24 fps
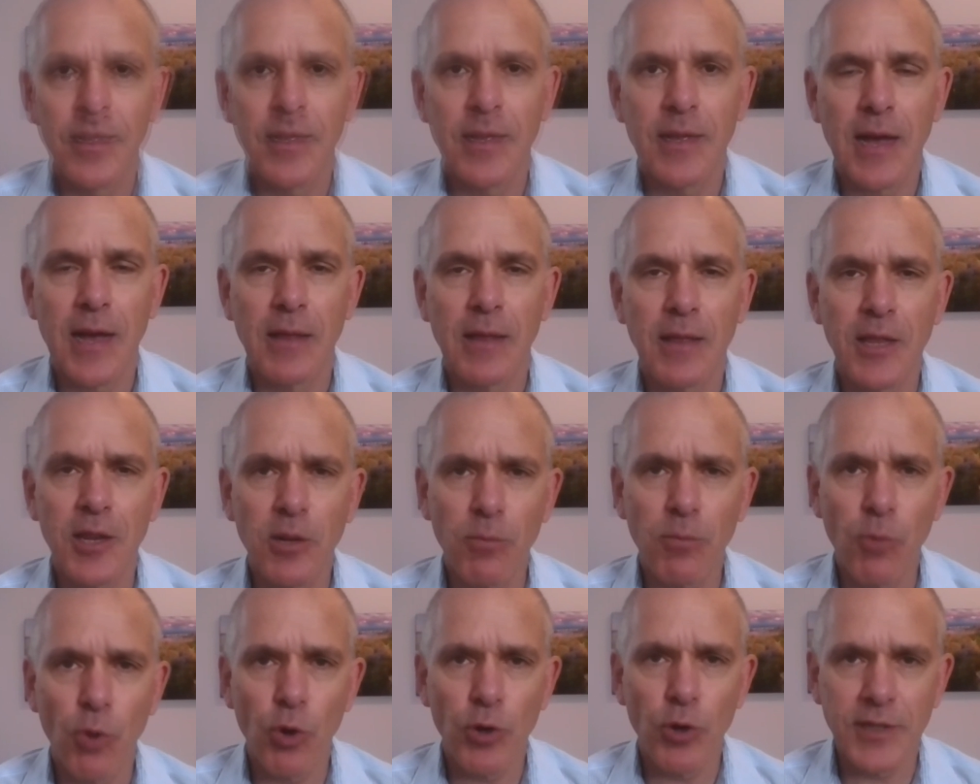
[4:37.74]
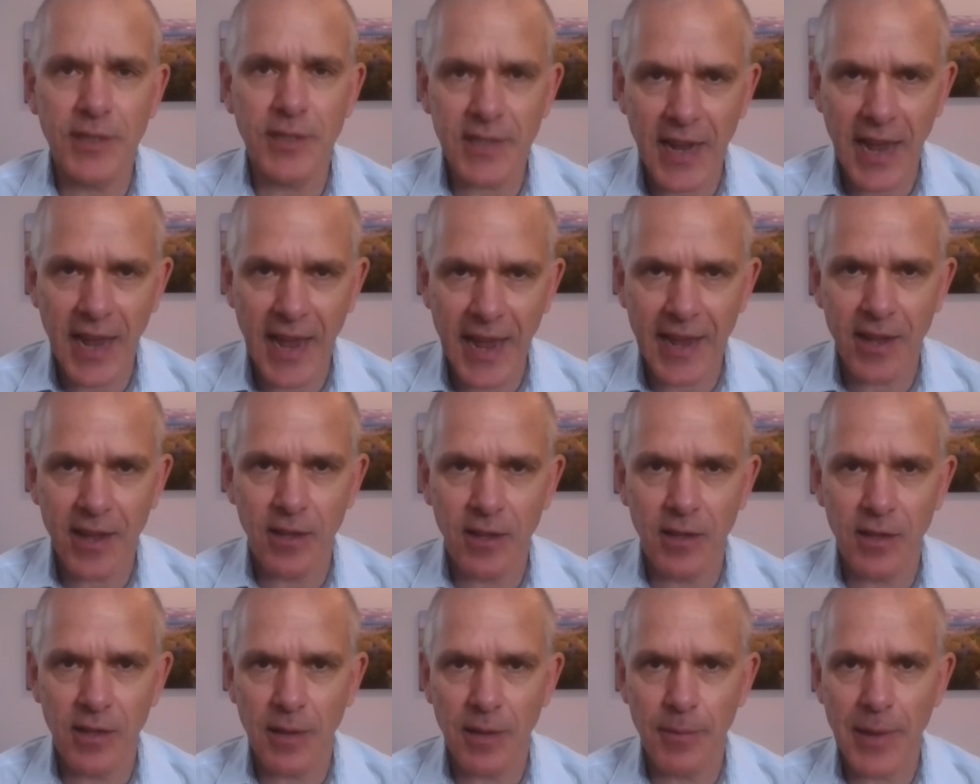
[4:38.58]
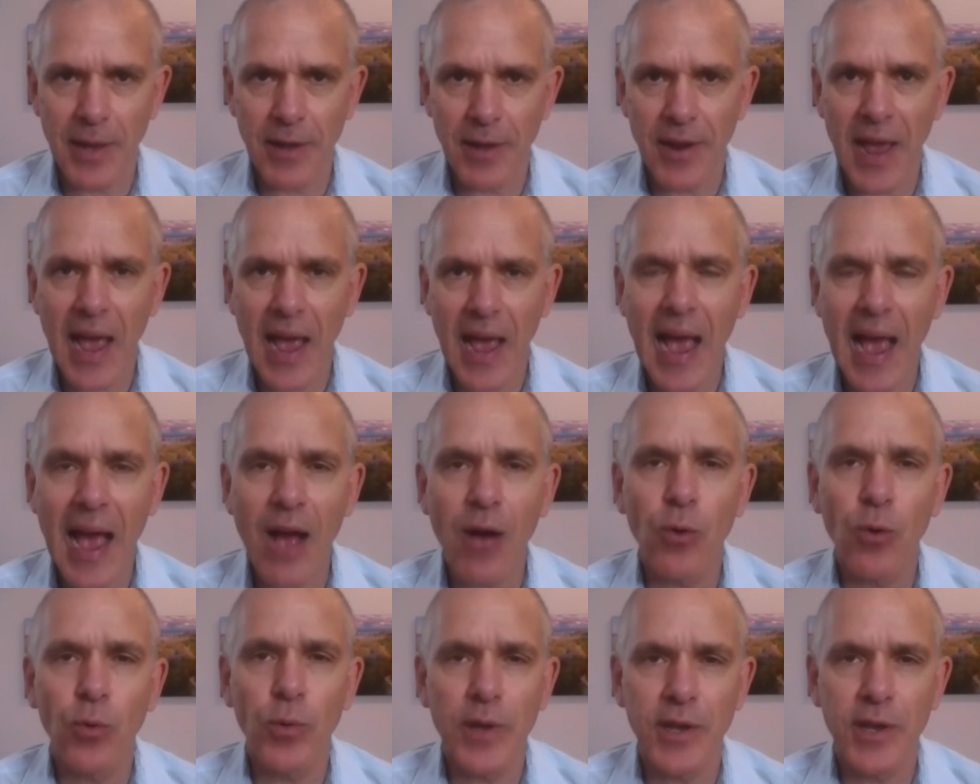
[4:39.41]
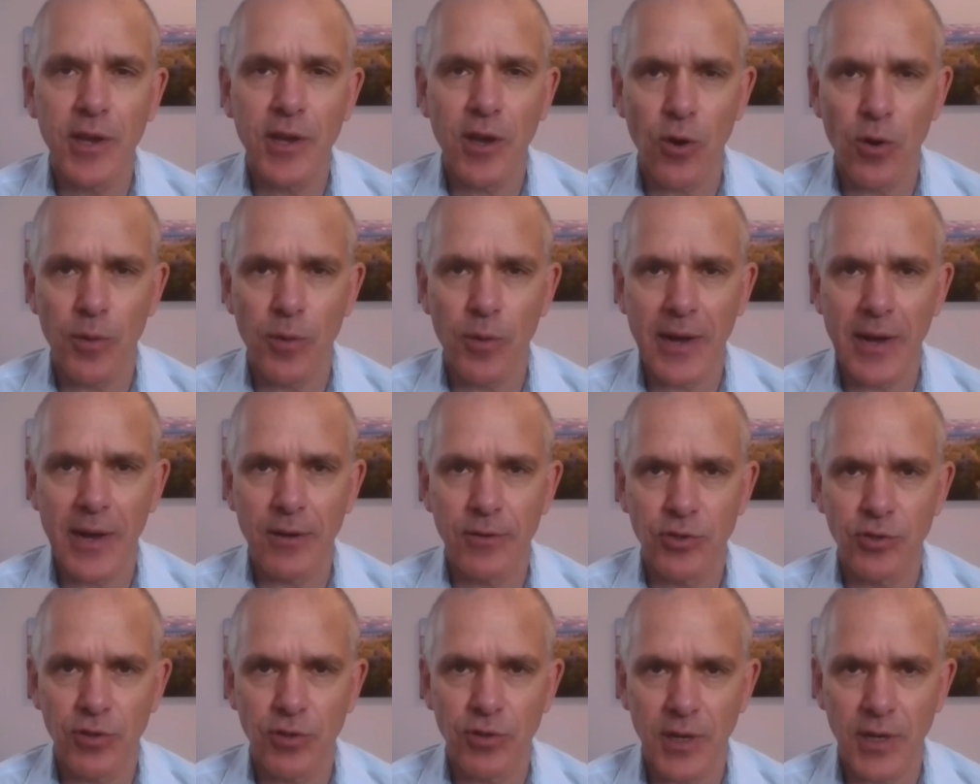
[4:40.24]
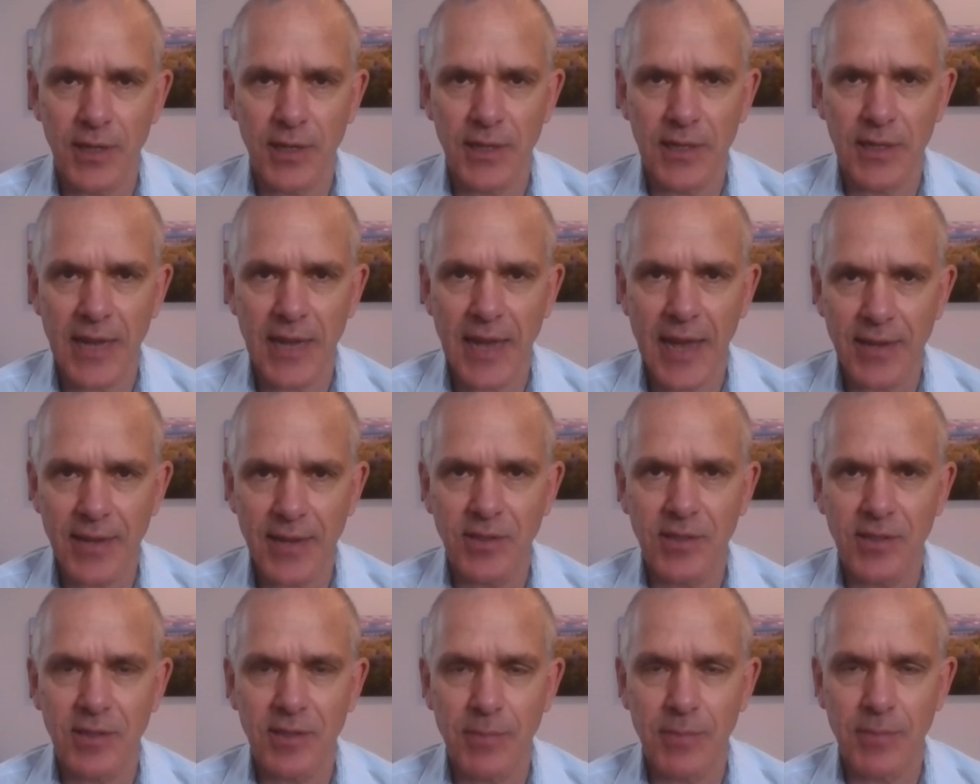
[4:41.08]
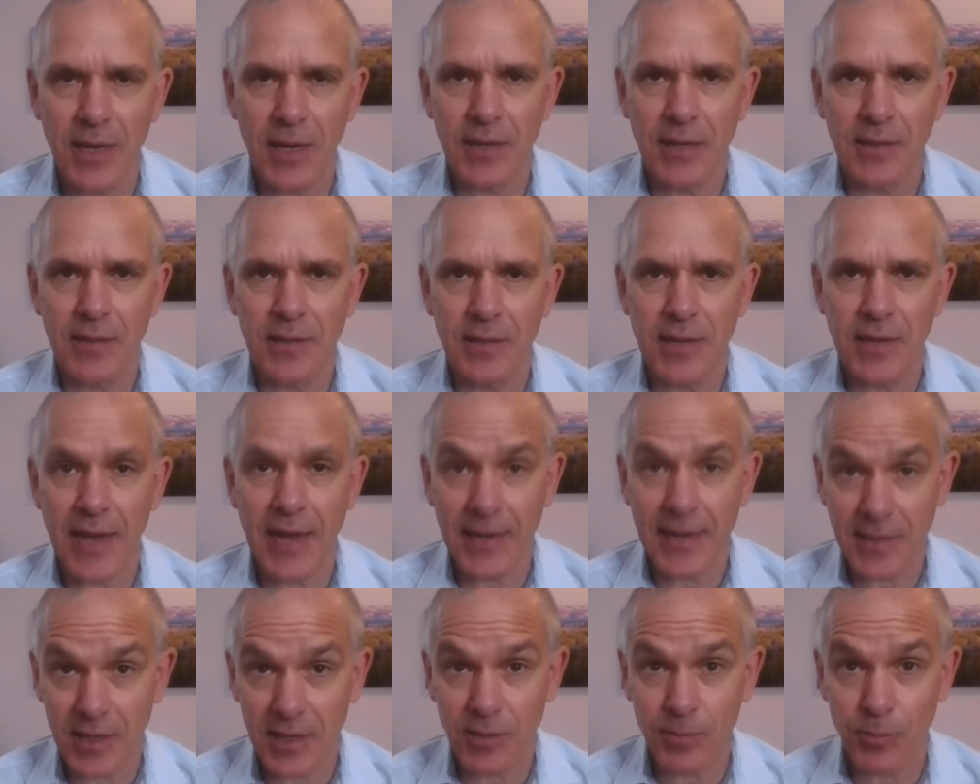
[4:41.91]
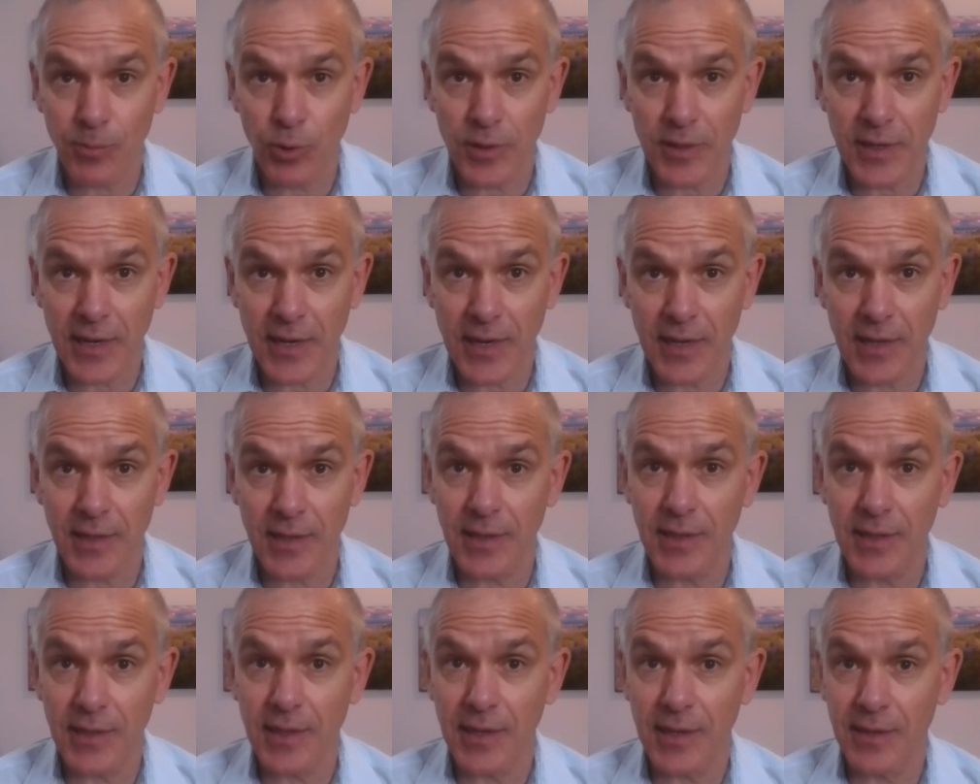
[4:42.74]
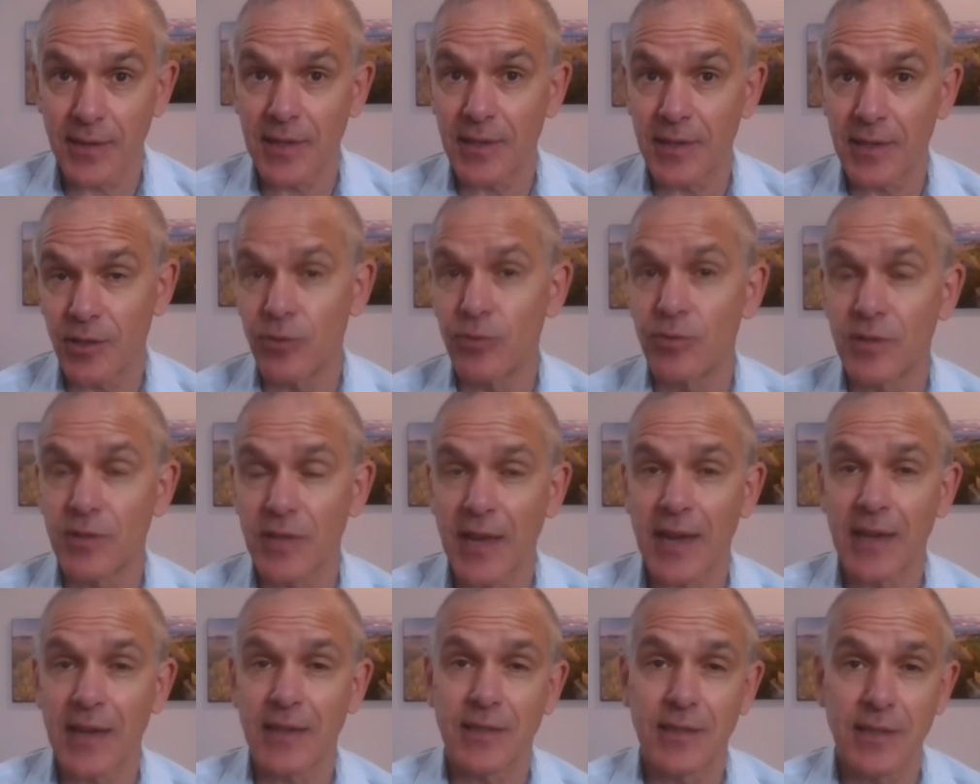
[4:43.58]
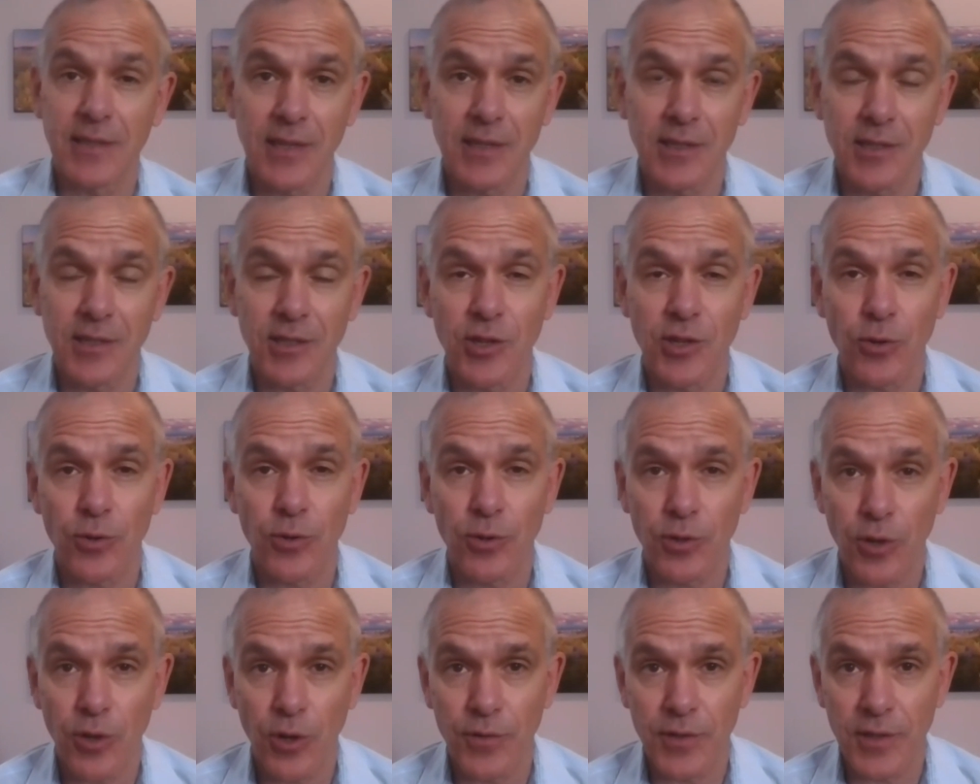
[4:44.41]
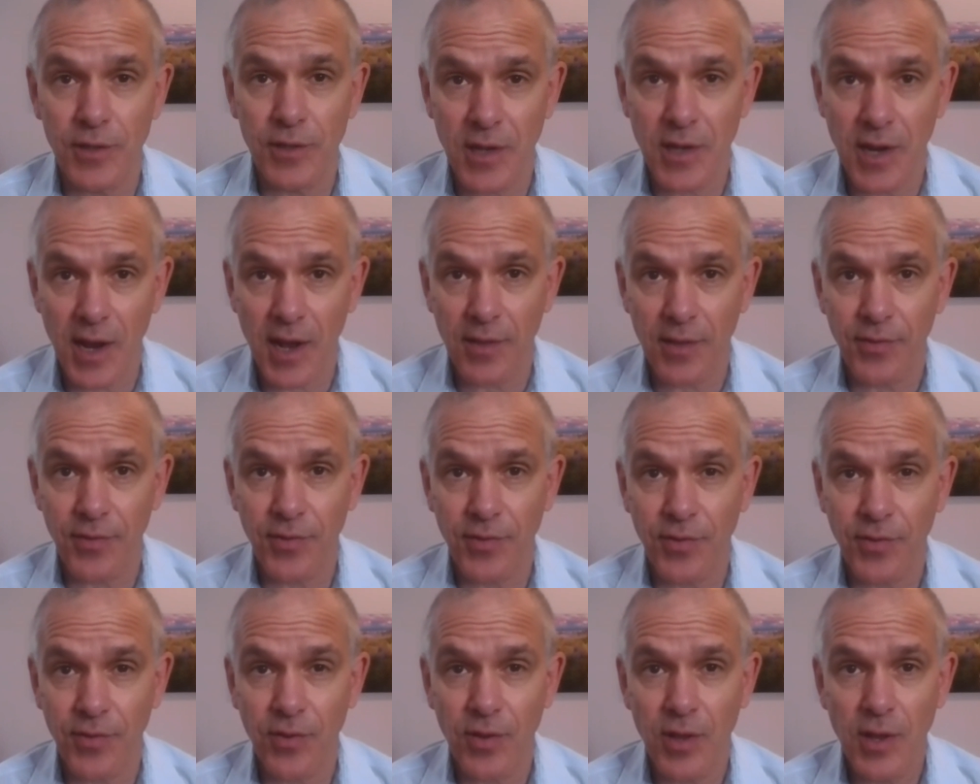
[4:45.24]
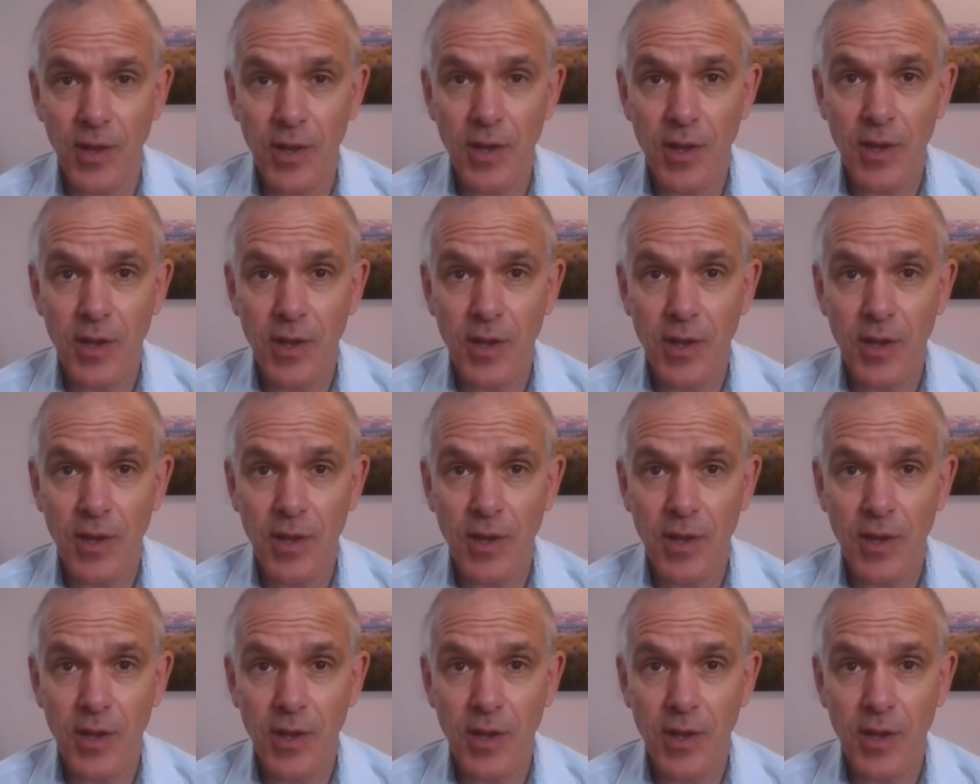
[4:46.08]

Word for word: A little more detail about how we go about trying to estimate excess mortality and then use that to get to total COVID deaths.